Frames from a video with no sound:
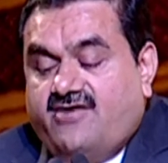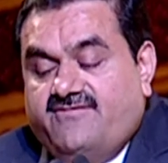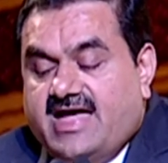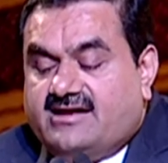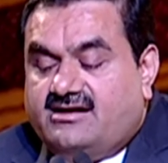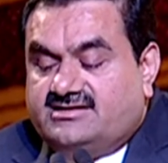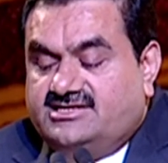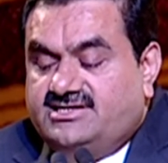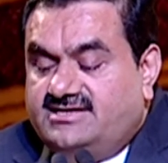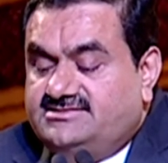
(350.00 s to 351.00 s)
we are
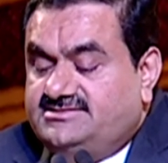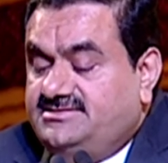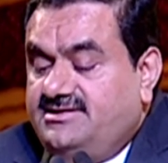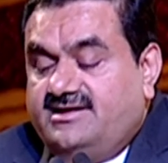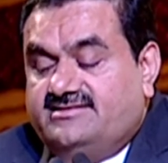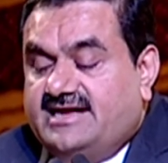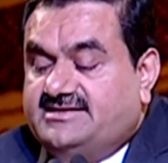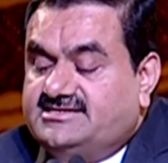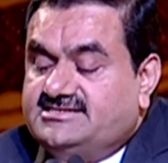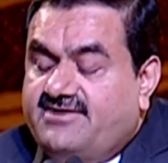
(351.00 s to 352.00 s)
cognizant
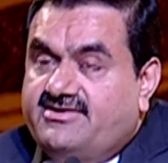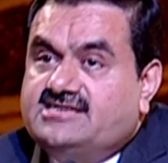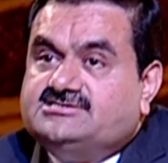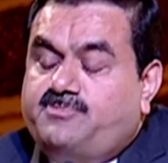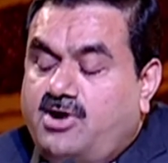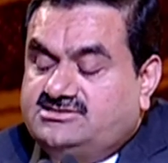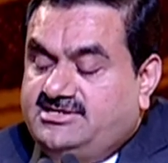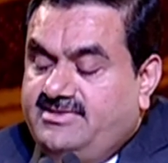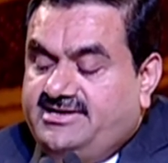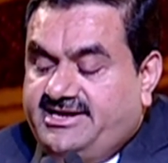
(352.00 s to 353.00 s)
that it is our
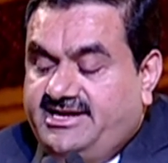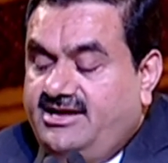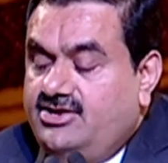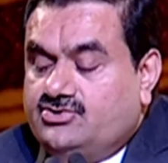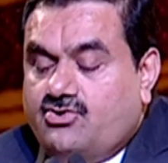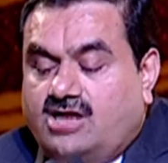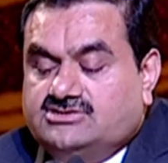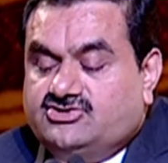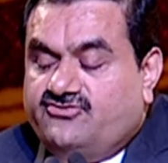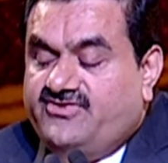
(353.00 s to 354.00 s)
responsibility to
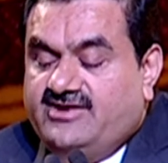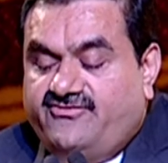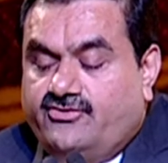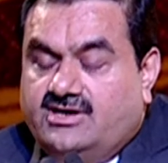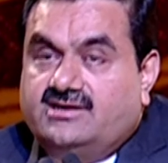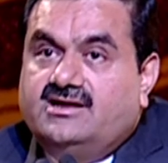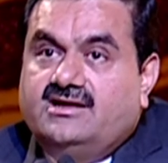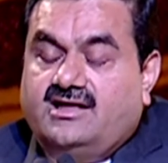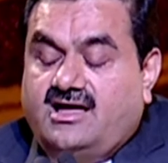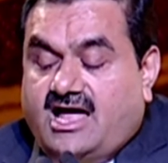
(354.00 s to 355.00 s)
also fulfill
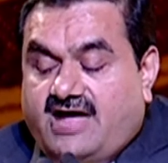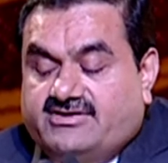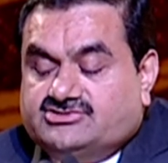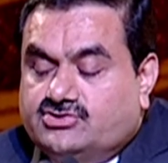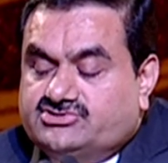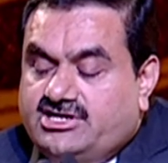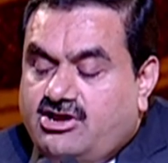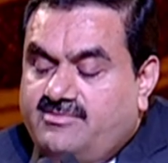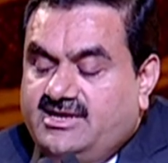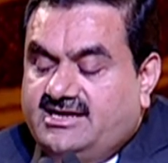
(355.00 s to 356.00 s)
our
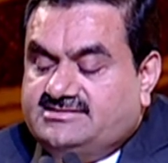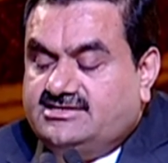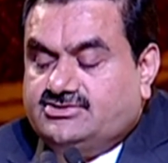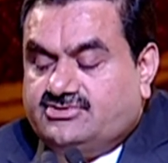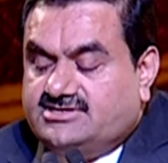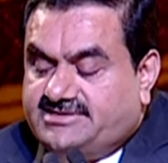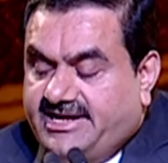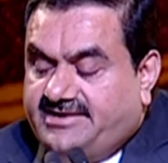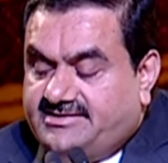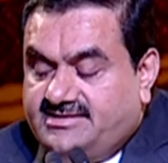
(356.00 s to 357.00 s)
social obligation to the
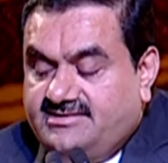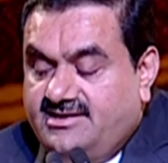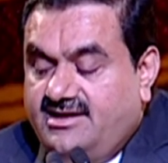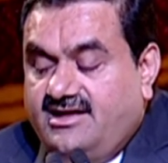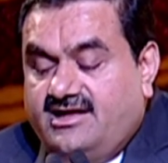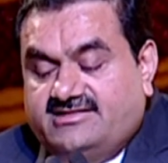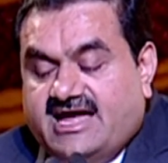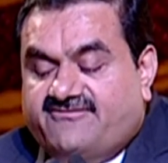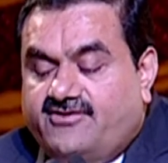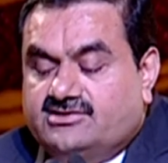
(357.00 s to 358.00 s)
state.
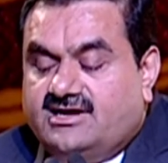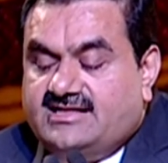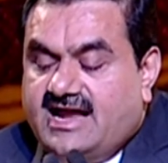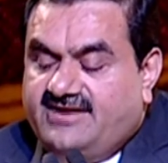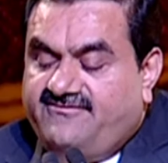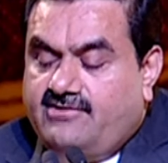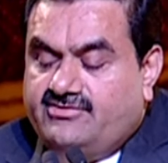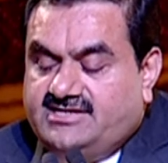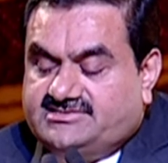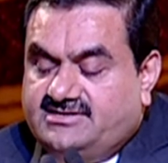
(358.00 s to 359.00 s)
Therefore, the Adani
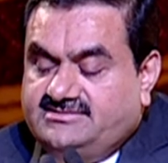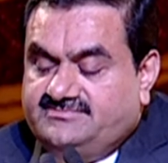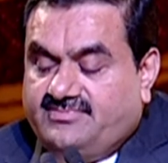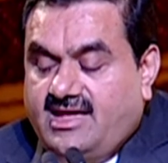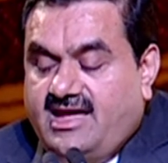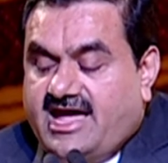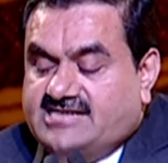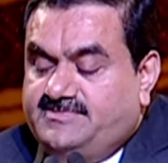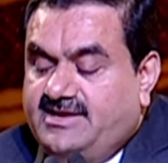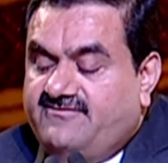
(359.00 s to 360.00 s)
Foundation
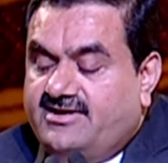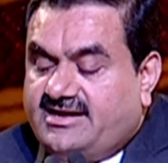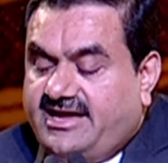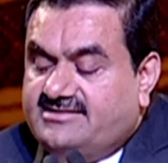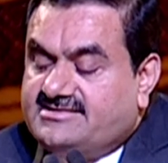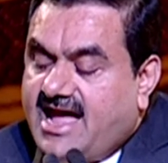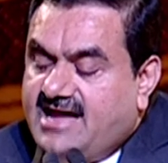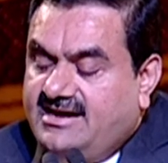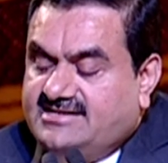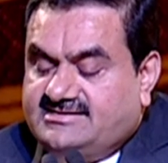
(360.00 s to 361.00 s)
has been working
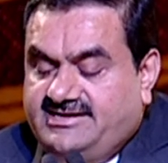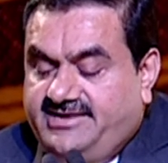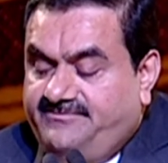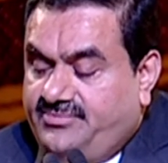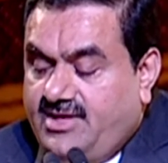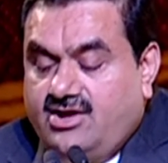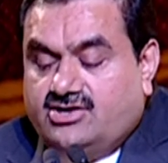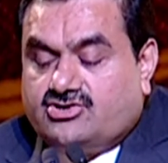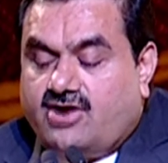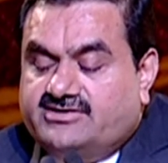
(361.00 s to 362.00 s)
tirelessly
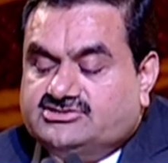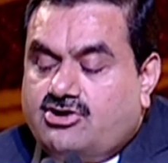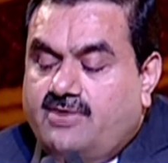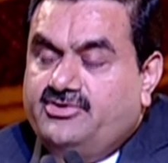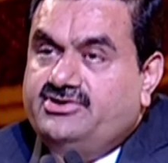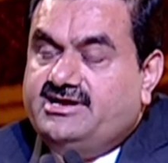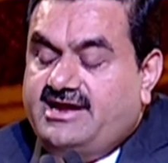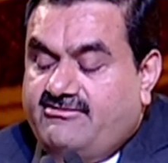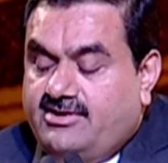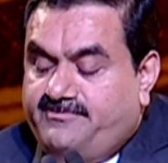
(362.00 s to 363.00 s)
towards community
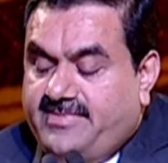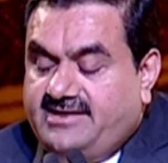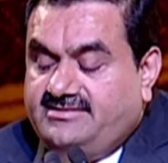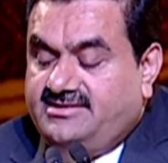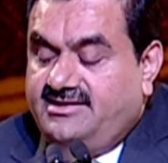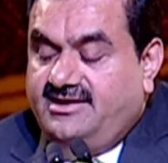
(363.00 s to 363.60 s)
development